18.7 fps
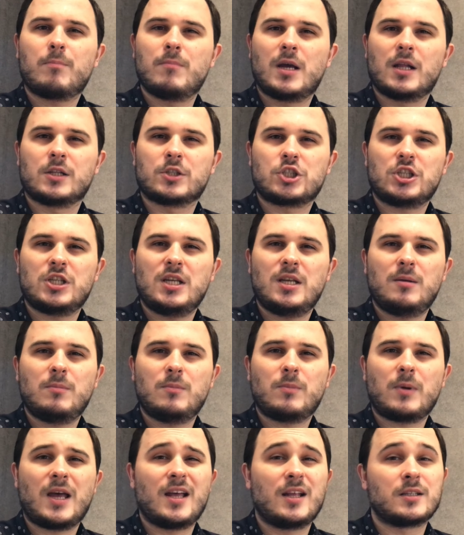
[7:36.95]

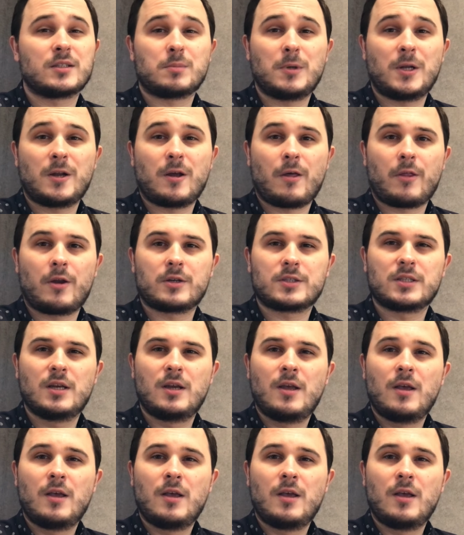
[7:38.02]
MailChimp, and many others.